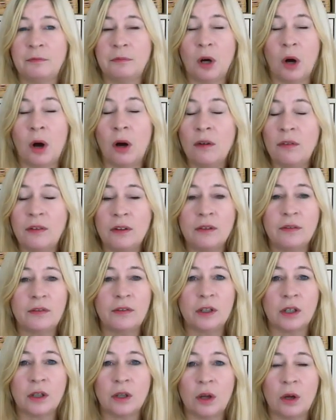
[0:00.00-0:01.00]
often
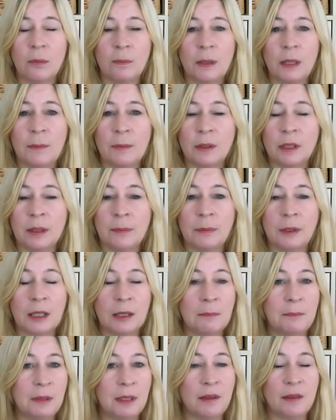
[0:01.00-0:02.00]
for a lot of people it
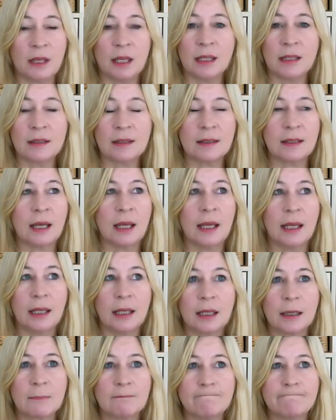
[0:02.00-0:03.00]
can be things like
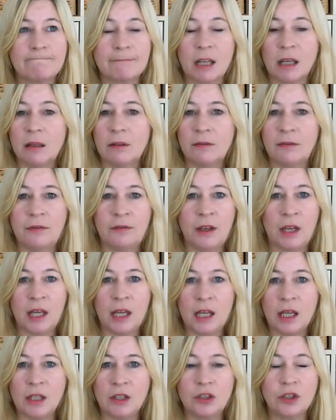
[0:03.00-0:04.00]

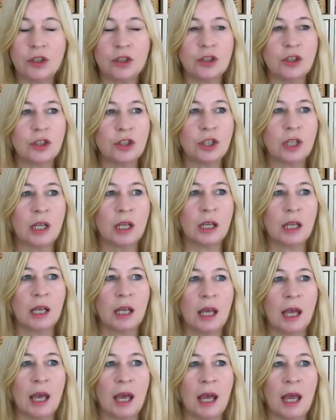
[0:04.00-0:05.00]
fish,
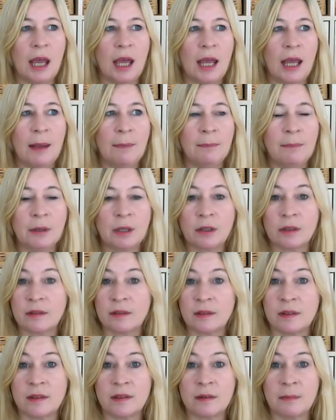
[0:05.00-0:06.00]
because
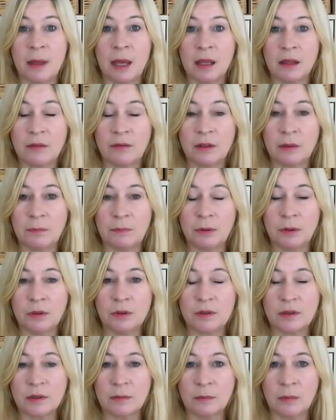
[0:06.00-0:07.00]
the smell of it
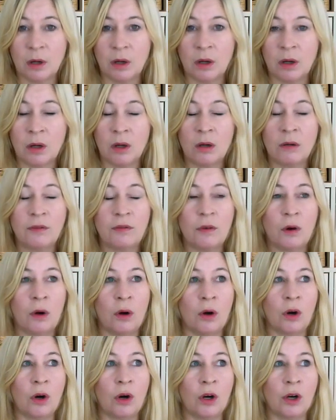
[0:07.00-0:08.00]
puts them off,
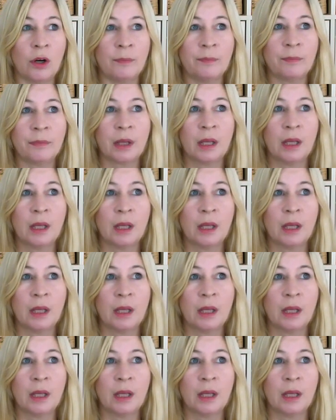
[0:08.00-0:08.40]
or